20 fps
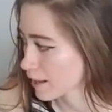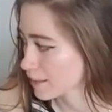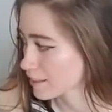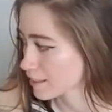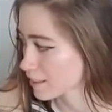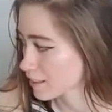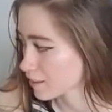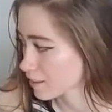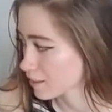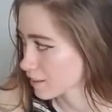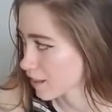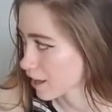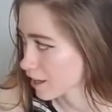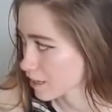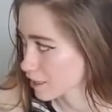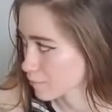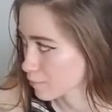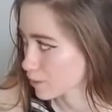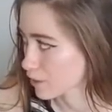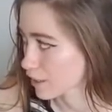I think a lot
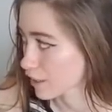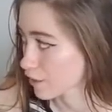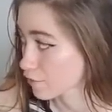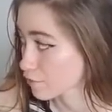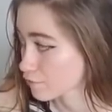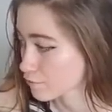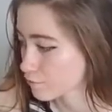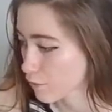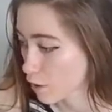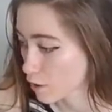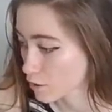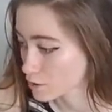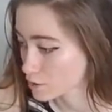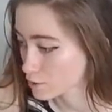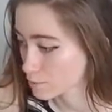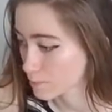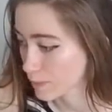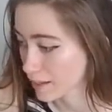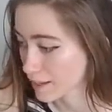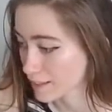of them are like
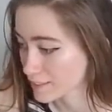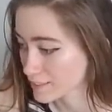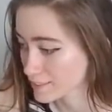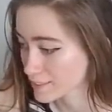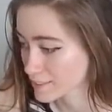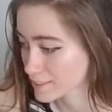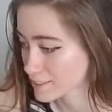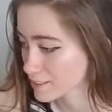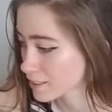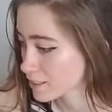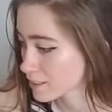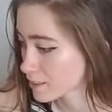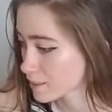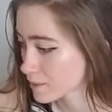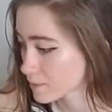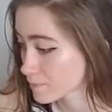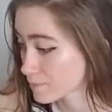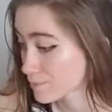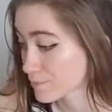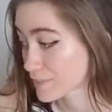false bets
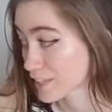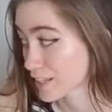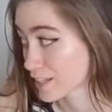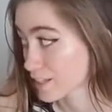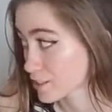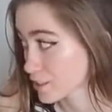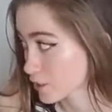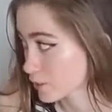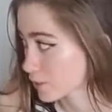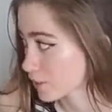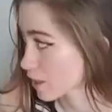they do.